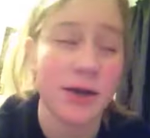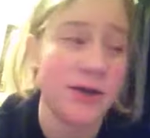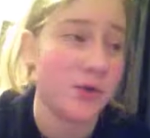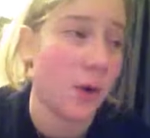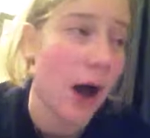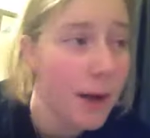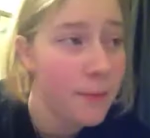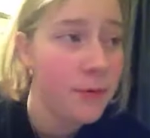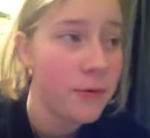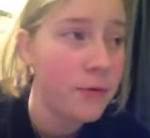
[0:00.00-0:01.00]
So I
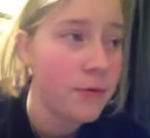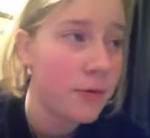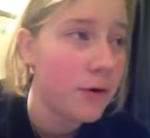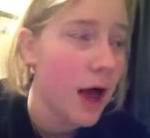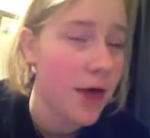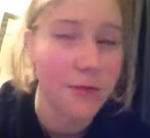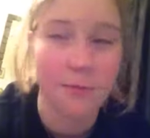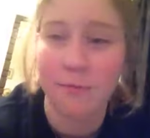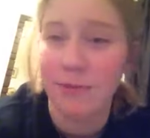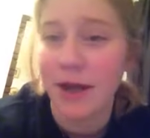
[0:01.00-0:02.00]
pour
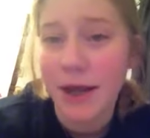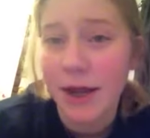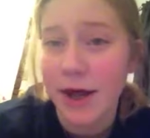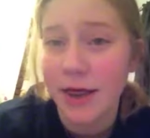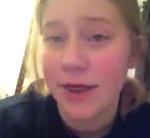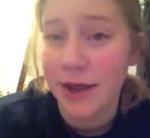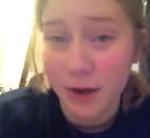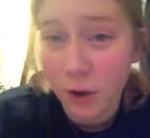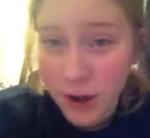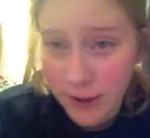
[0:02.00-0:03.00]
a thin
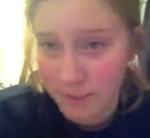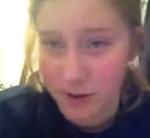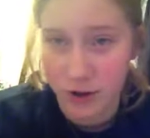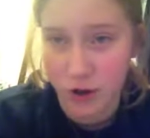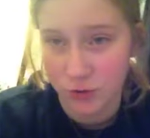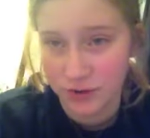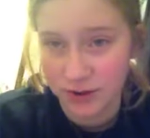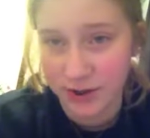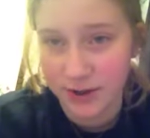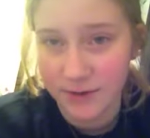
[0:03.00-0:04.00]
of cranberry juice.